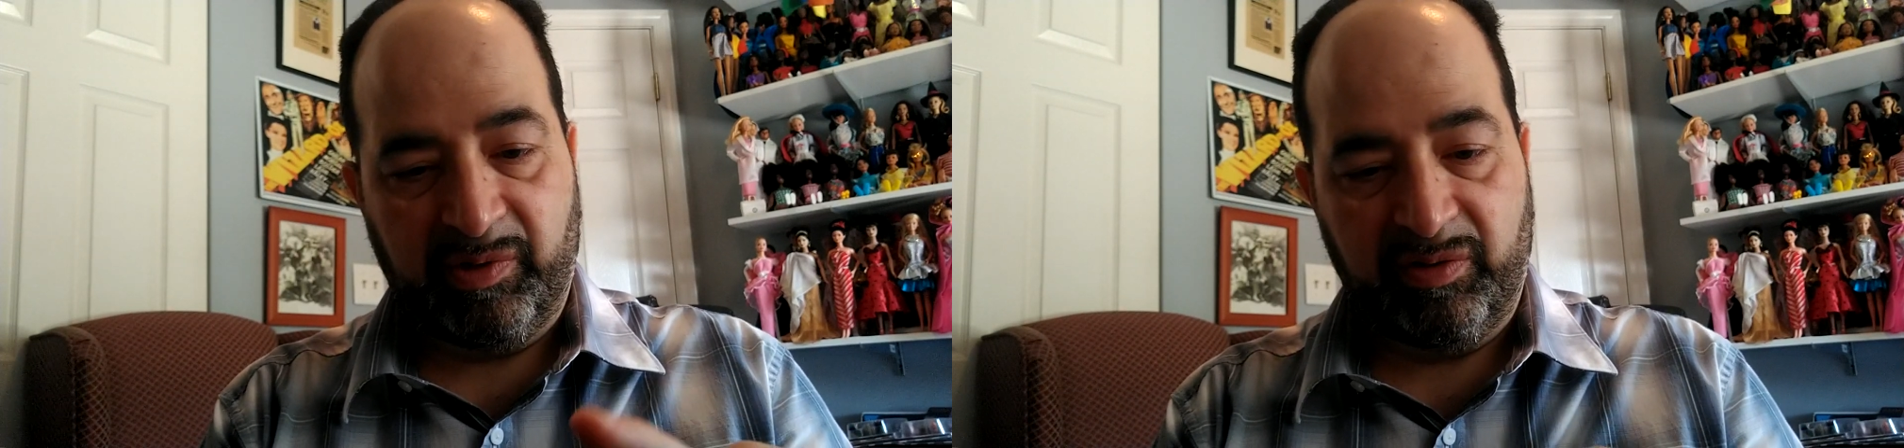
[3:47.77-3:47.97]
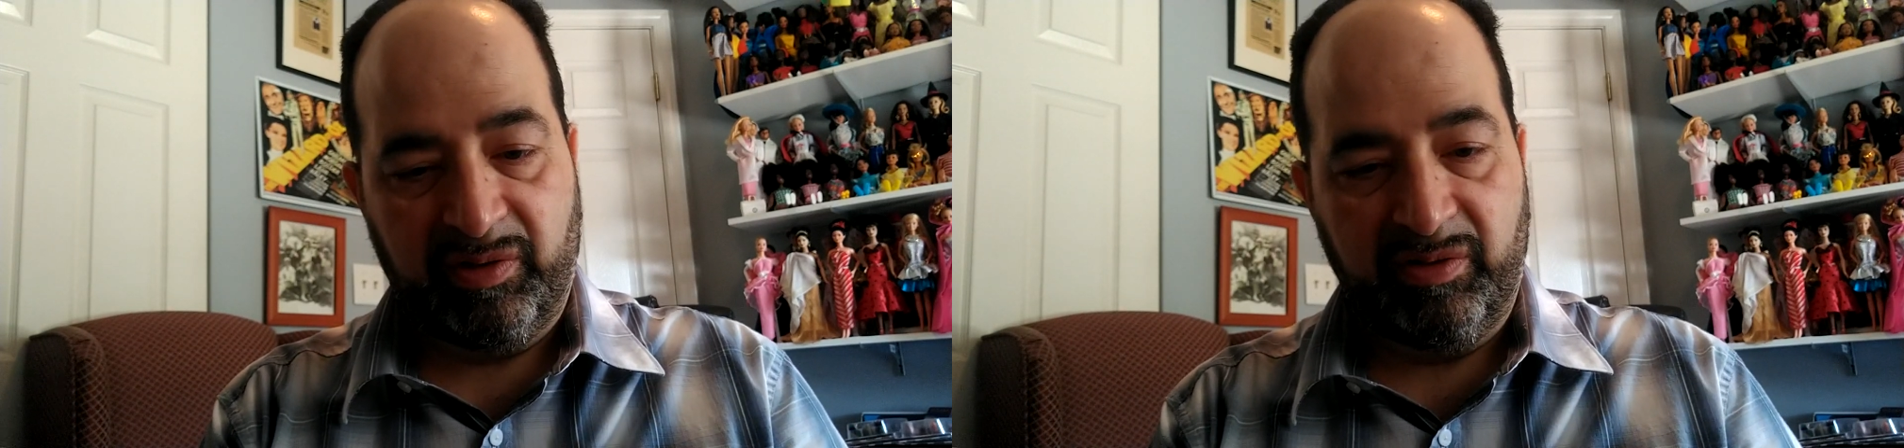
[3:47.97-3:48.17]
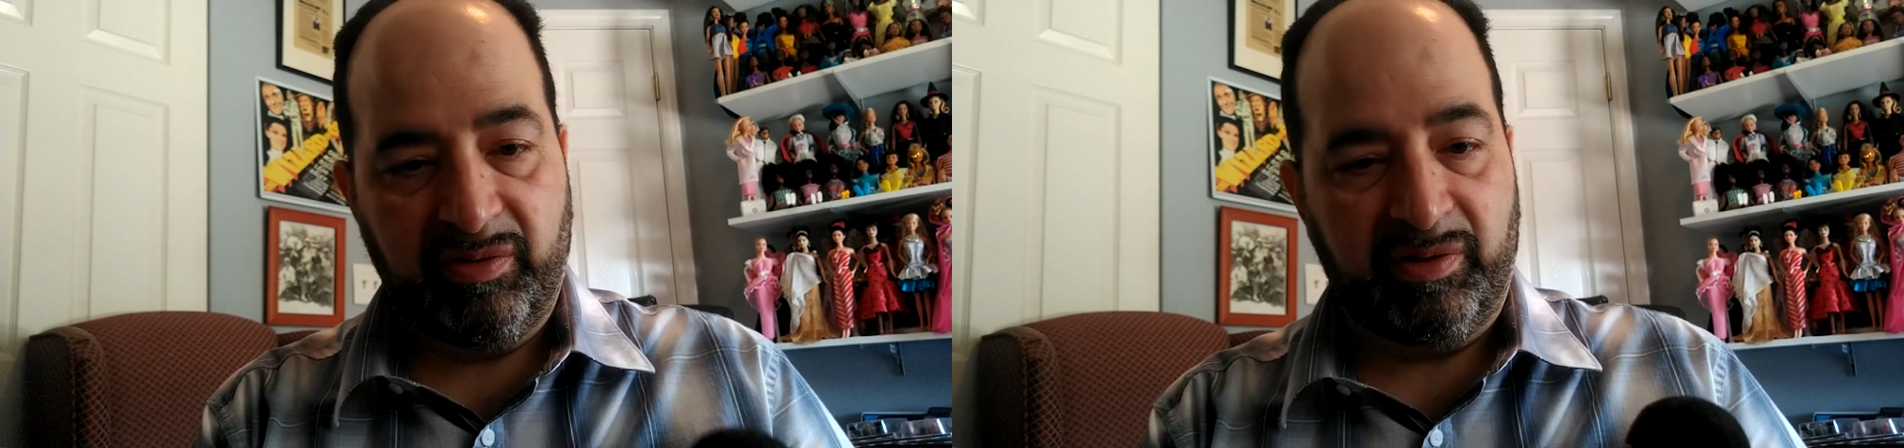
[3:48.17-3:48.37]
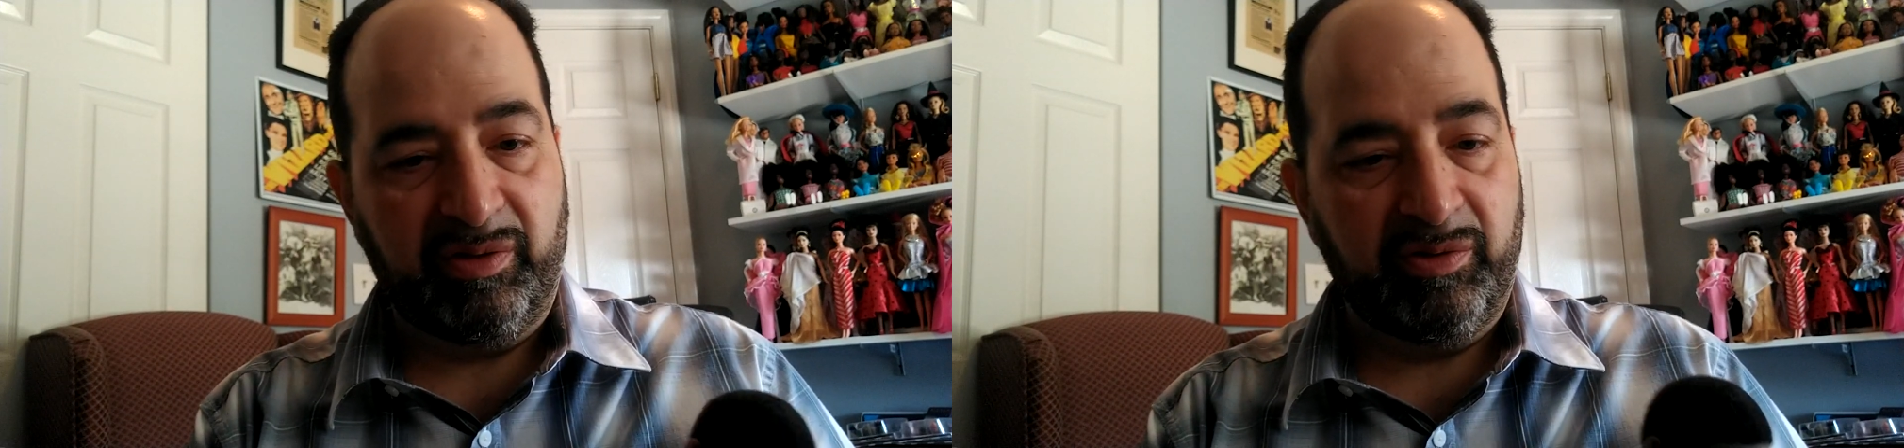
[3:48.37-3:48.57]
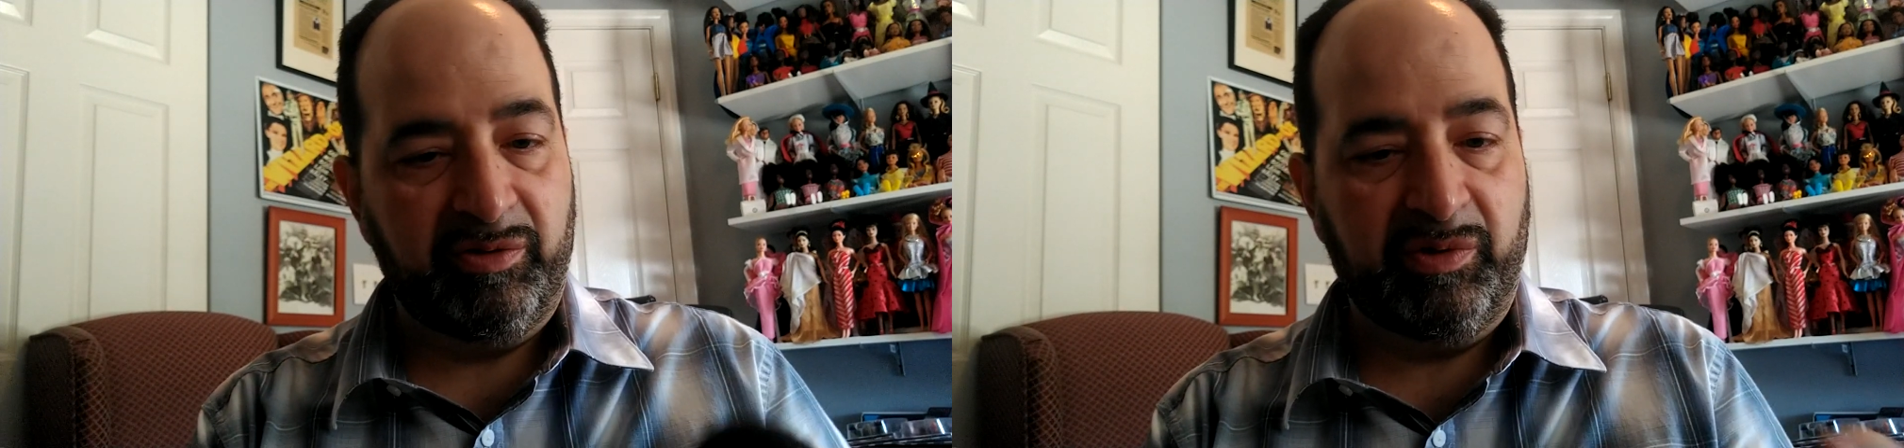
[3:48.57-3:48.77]
because these are the
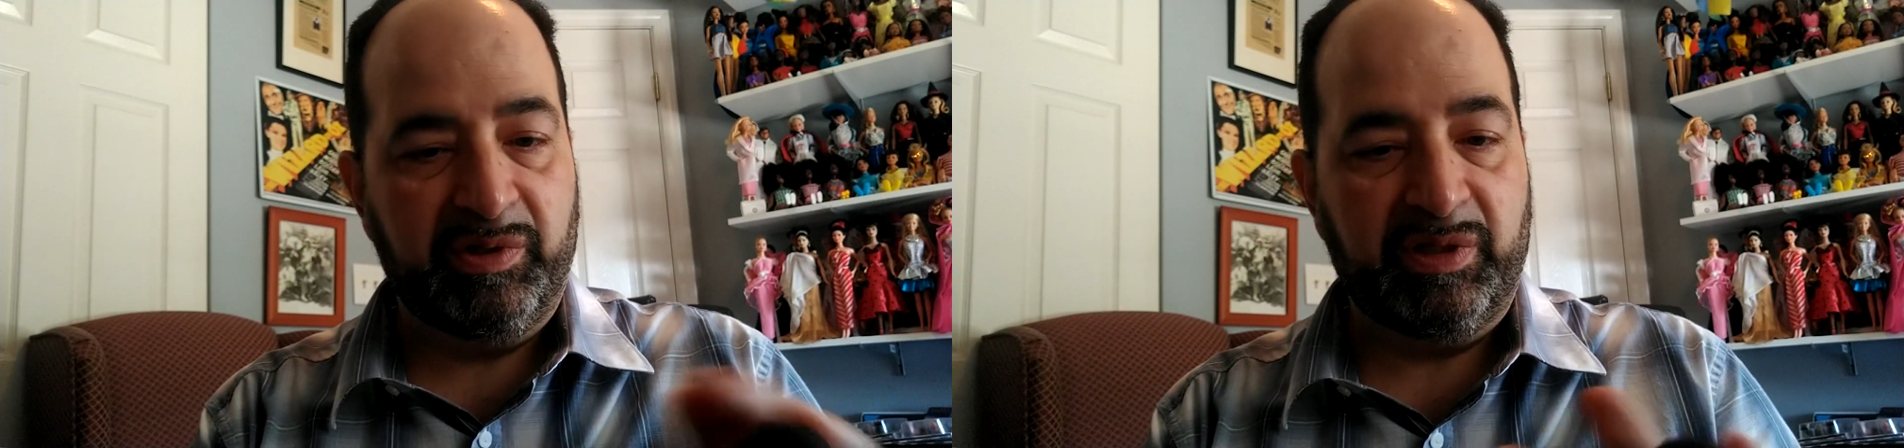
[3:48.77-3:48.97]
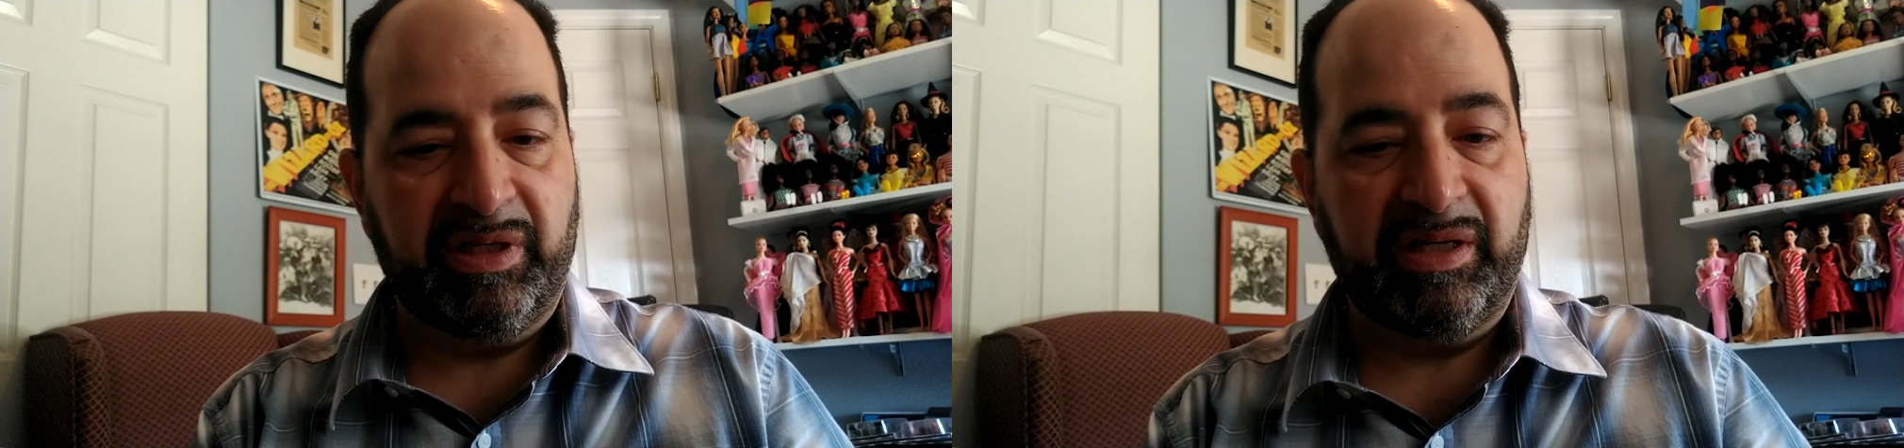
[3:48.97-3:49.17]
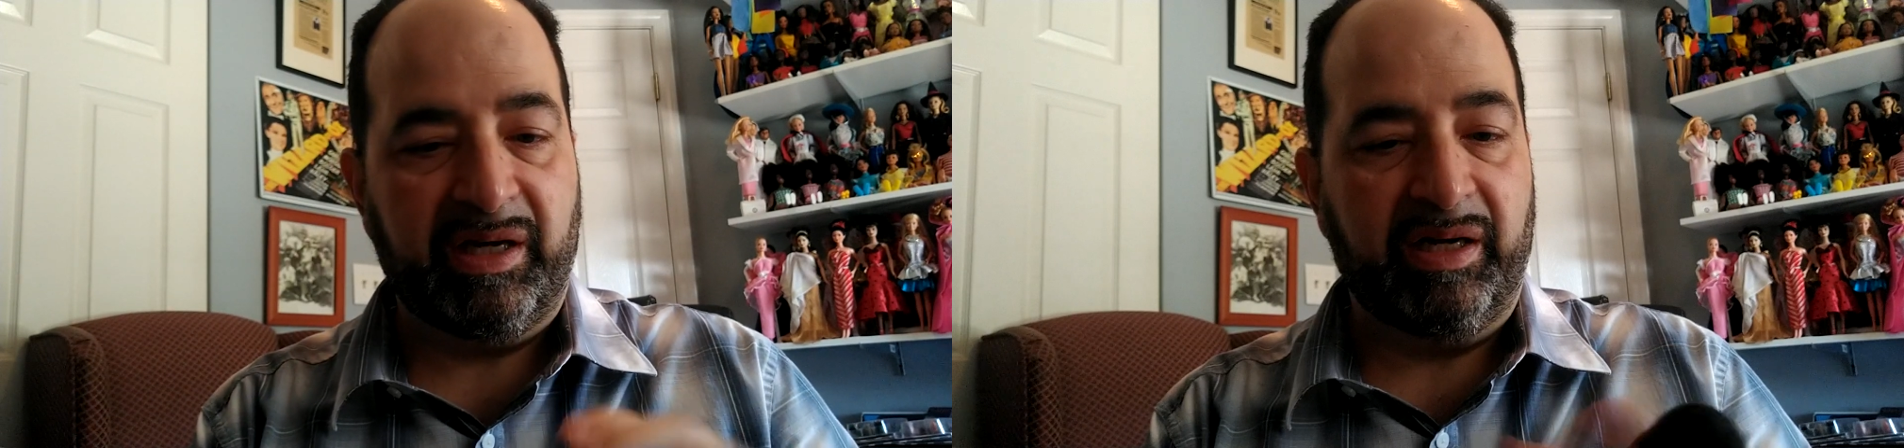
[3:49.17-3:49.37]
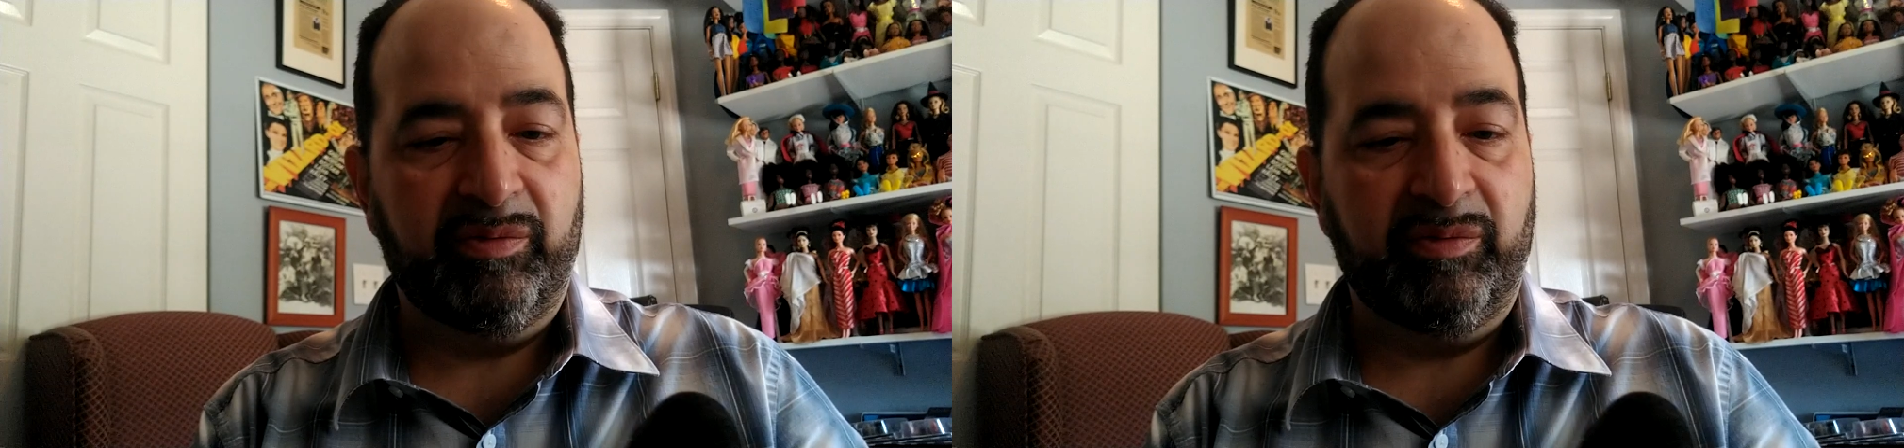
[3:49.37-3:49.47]
only ones I got.